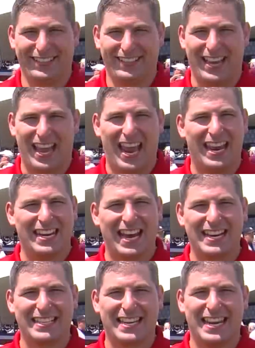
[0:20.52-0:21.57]
In
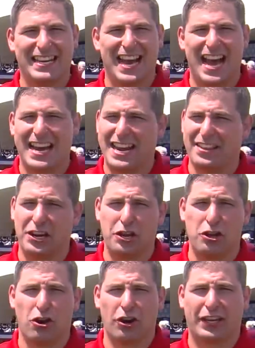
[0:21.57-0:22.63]
1990, the
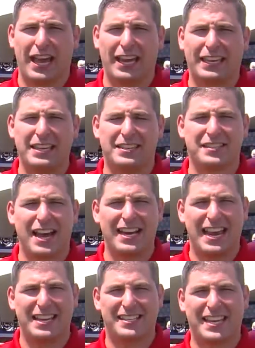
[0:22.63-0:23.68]
New York Yankees
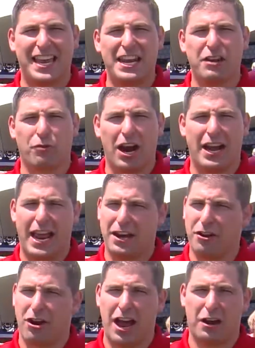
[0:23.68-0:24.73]
signed a skinny
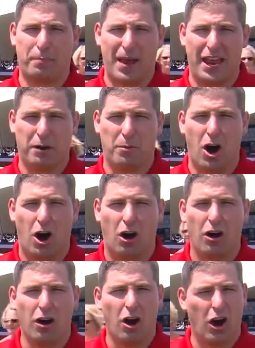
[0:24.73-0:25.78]
right-hander out of Panama.
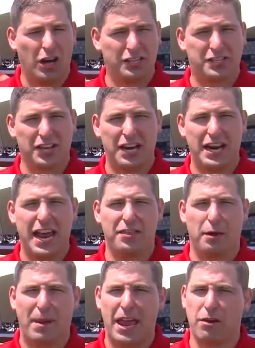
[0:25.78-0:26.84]
On Sunday,
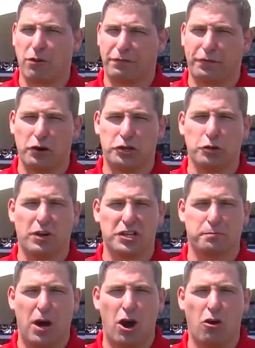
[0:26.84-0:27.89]
the man referred to
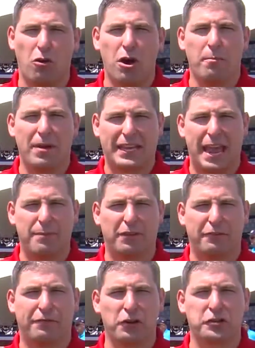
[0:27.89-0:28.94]
as Mo became
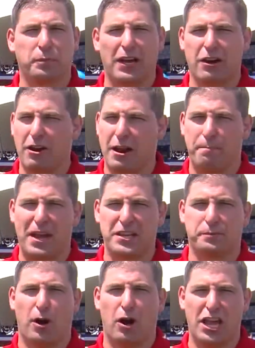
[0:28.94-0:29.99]
the first player in
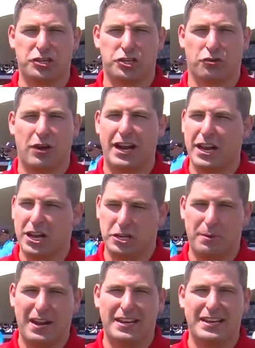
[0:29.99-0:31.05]
baseball history
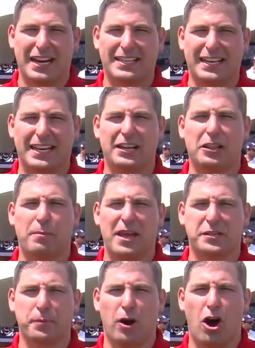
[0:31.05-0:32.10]
to be inducted into the
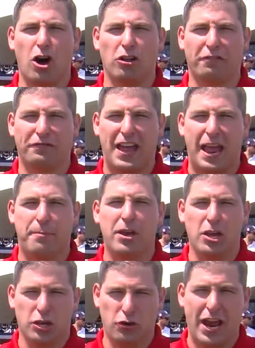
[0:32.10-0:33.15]
Baseball Hall of Fame
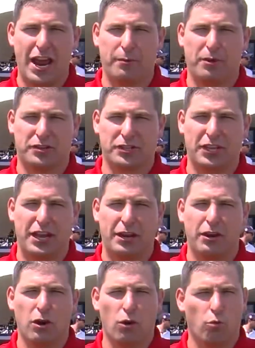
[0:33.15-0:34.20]

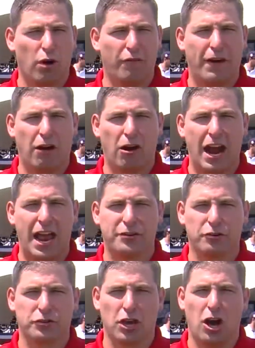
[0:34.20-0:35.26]
unanimously. Rivera
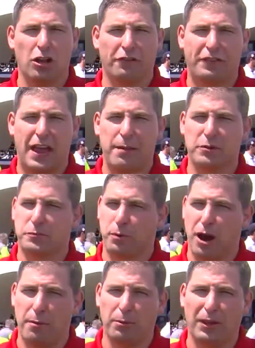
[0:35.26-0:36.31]
enters the Hall of Fame as
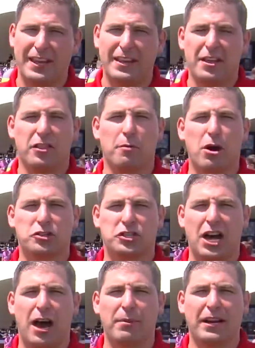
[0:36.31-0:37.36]
probably the
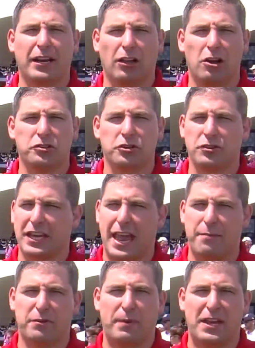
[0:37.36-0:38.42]
most dominant closer the
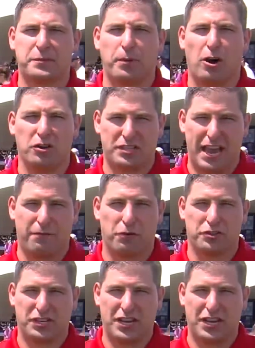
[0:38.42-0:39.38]
game of baseball has ever